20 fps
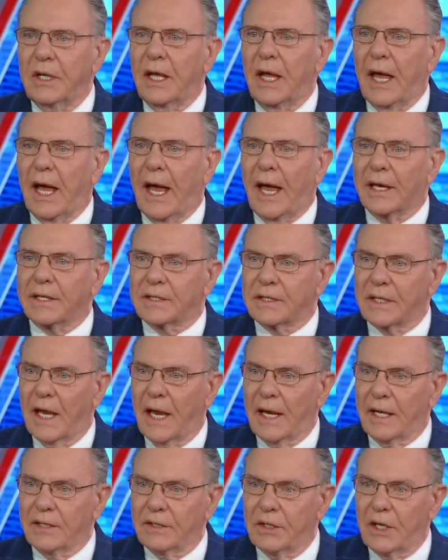right. as
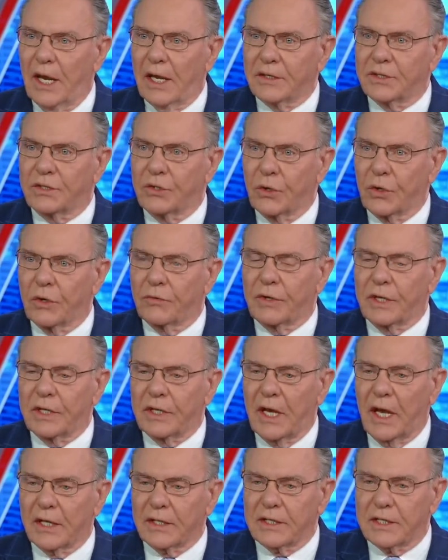a as sort of a,
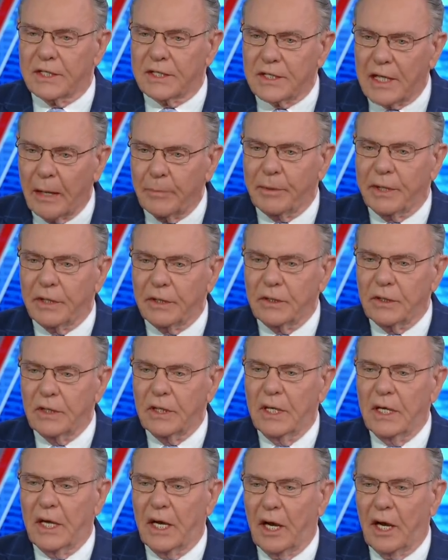a seminal